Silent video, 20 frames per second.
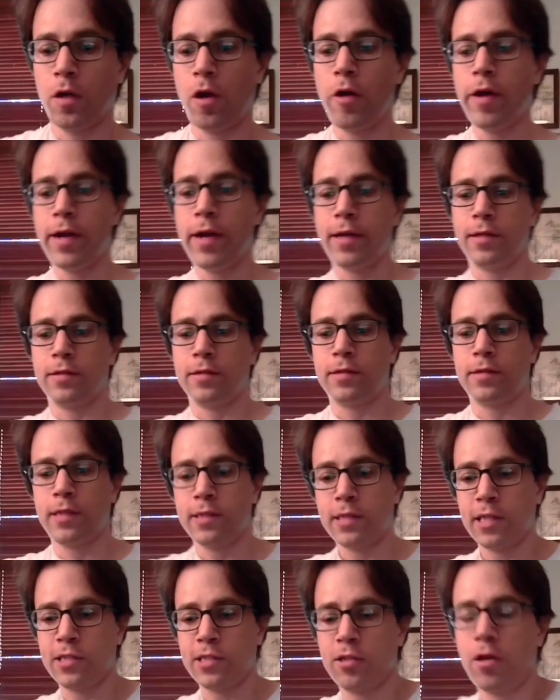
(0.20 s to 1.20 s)
Alright, since
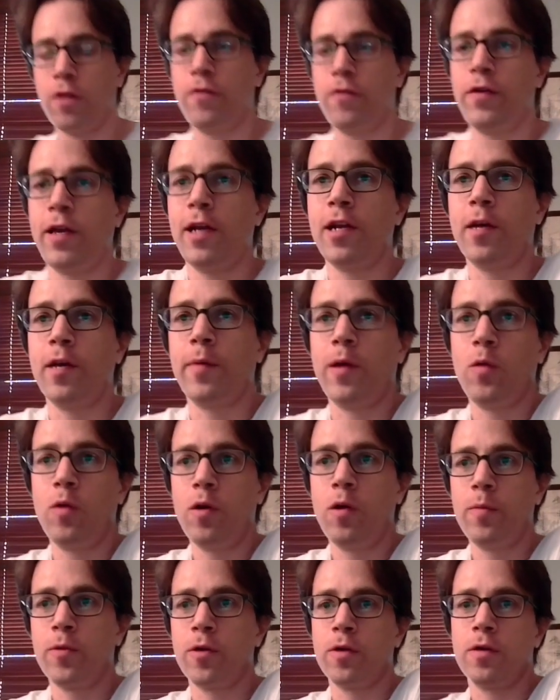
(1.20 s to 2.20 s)
I Saw Vienna by
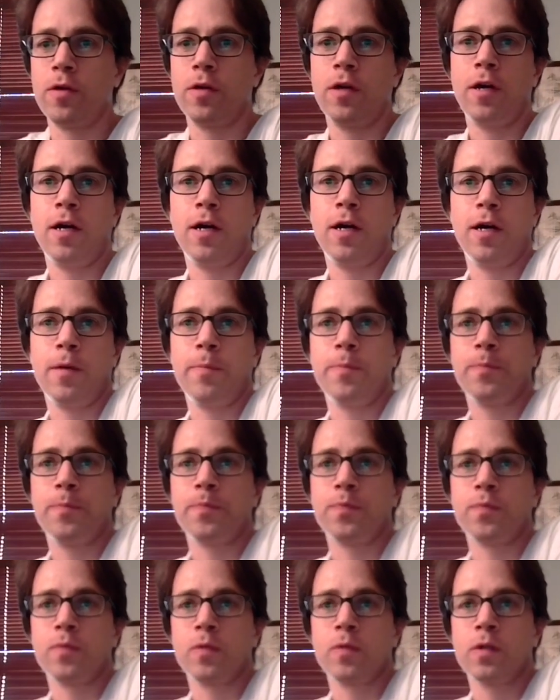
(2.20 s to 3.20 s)
Wilbur, I
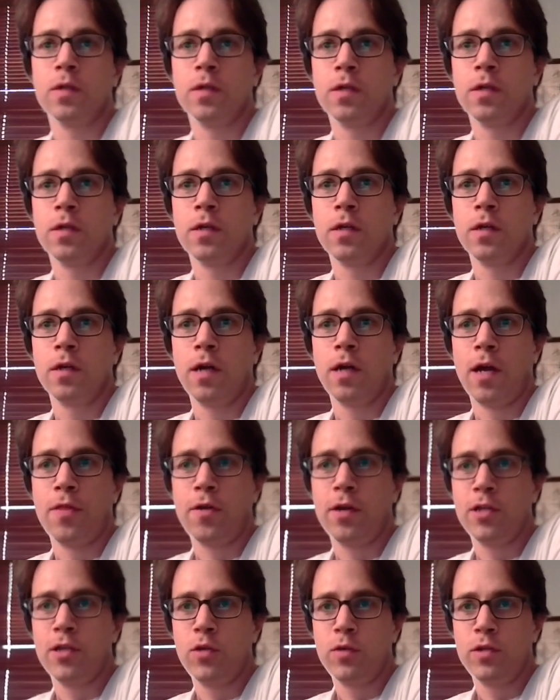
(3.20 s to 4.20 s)

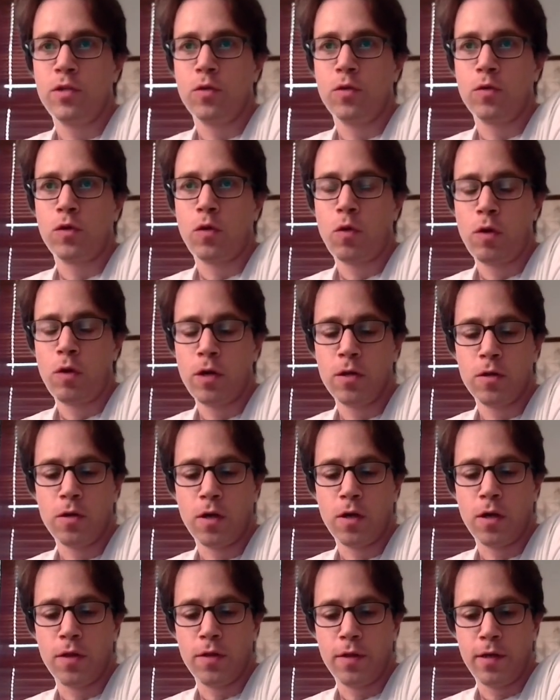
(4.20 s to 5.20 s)
thought I'd do a tutorial
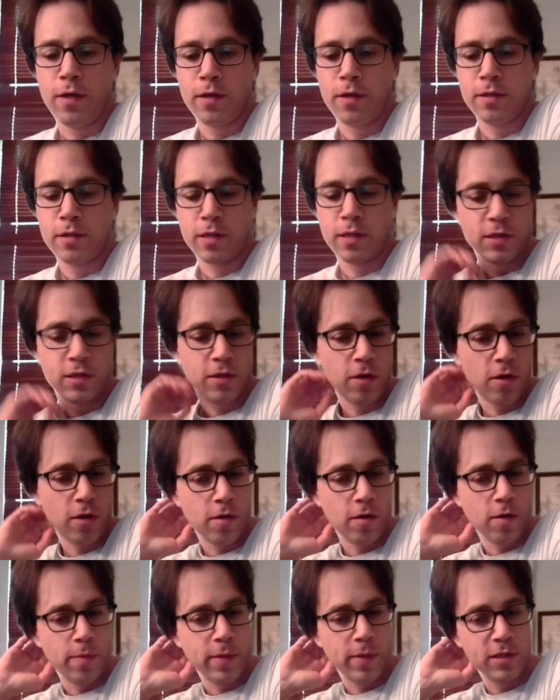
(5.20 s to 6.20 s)
on this. I
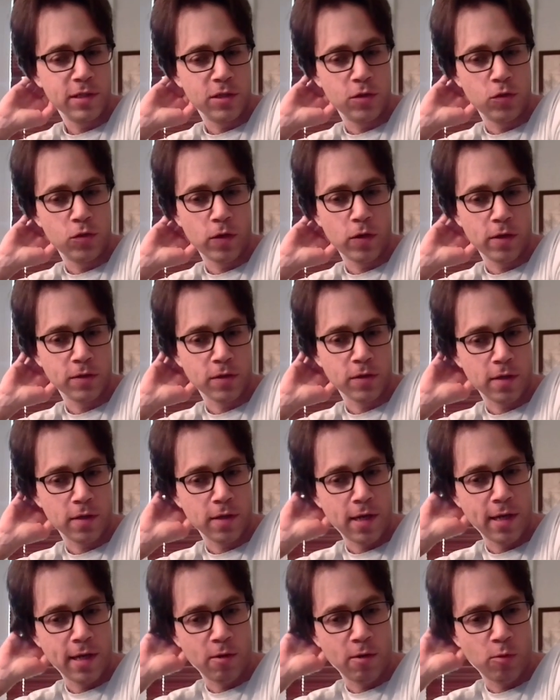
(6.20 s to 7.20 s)
saw a bunch of tutorials
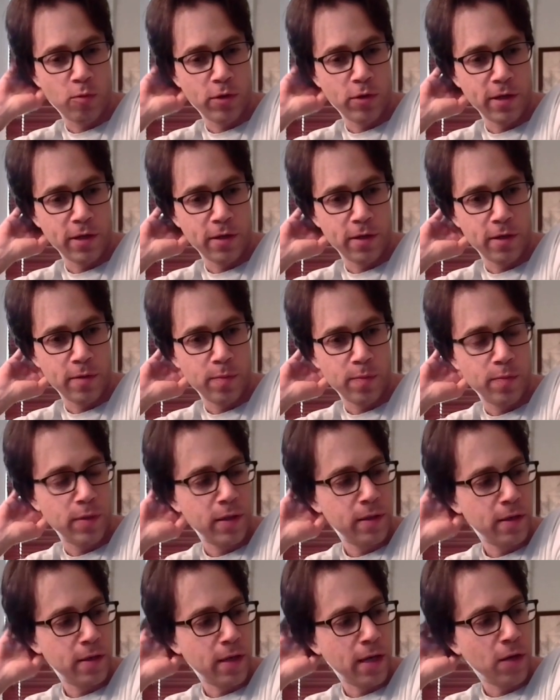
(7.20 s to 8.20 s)
online that were pretty good,
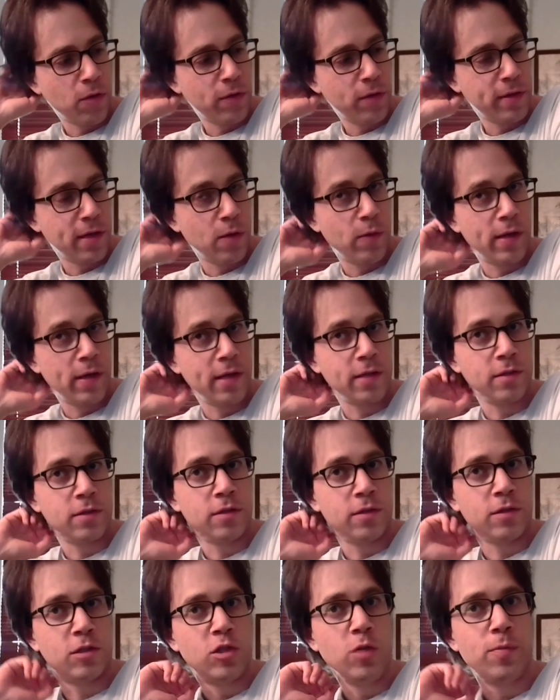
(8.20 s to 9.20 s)
but I don't think they went
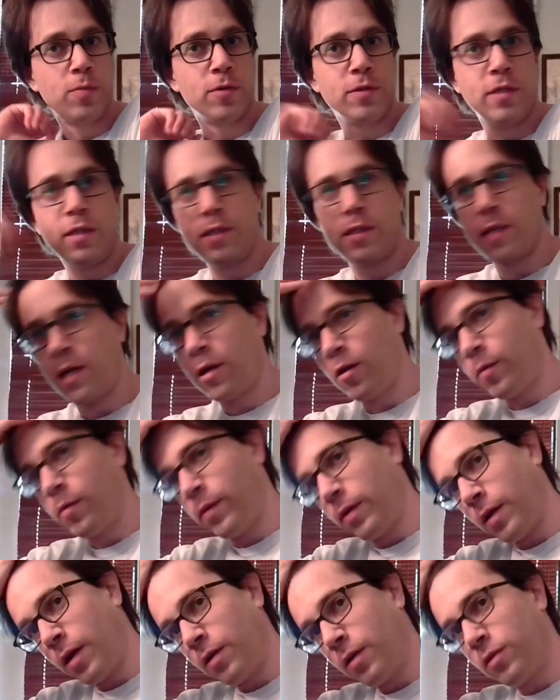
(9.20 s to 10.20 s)
into super detail
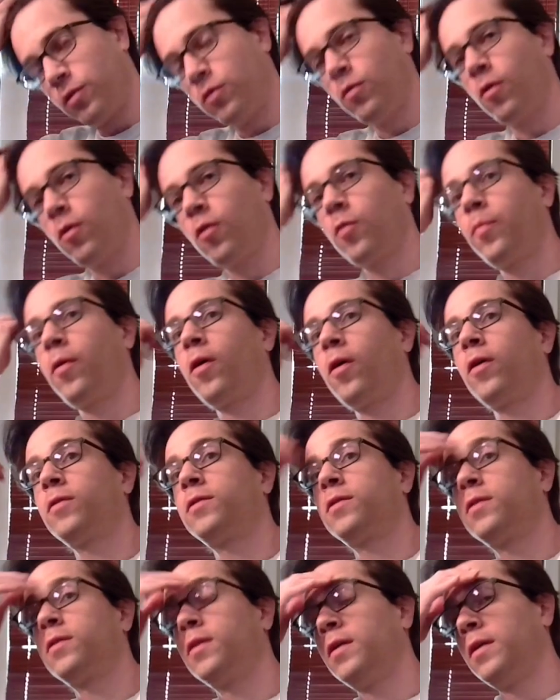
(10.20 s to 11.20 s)
about how to do all the
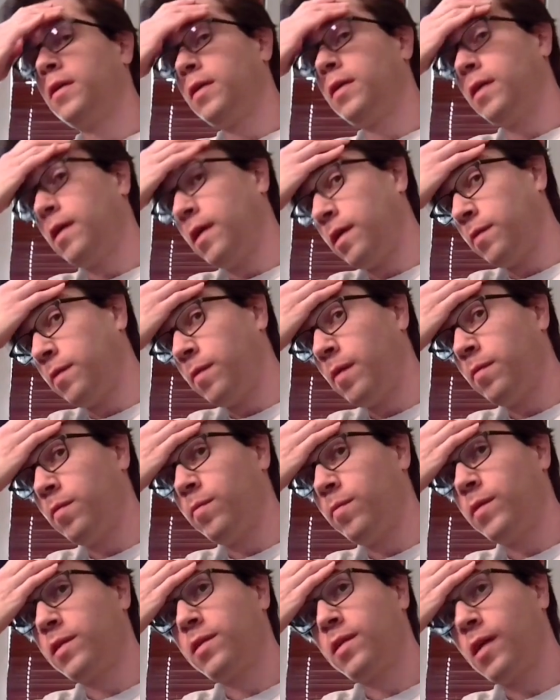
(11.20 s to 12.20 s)
parts, and maybe
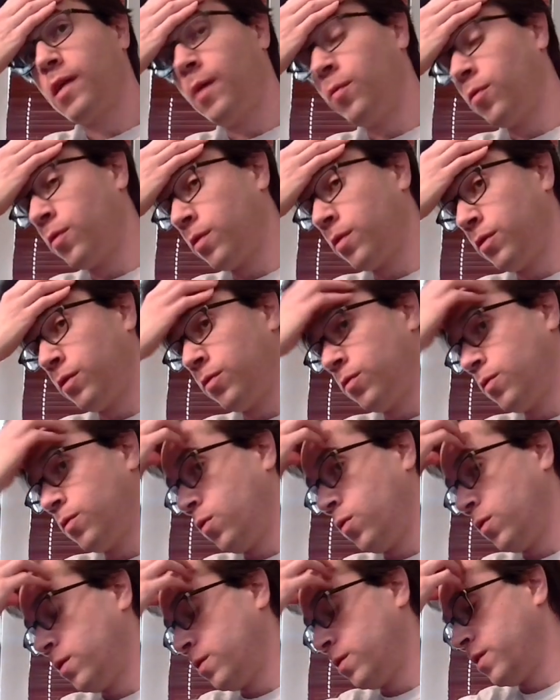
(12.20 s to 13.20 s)
missed a couple of the little
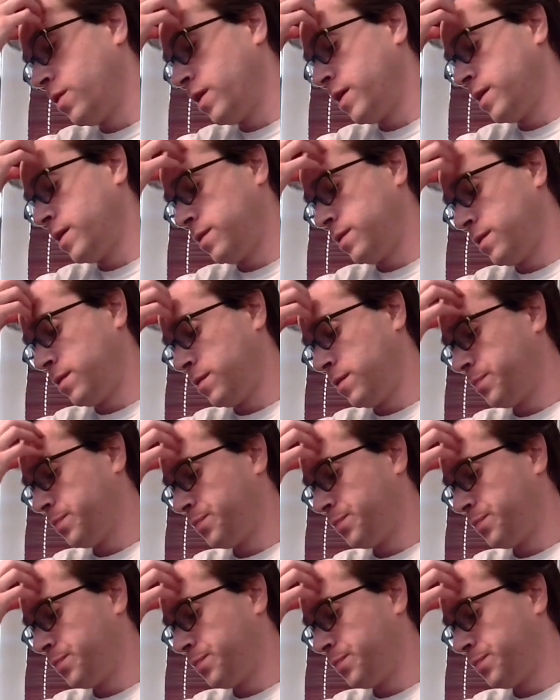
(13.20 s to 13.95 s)
chord things. And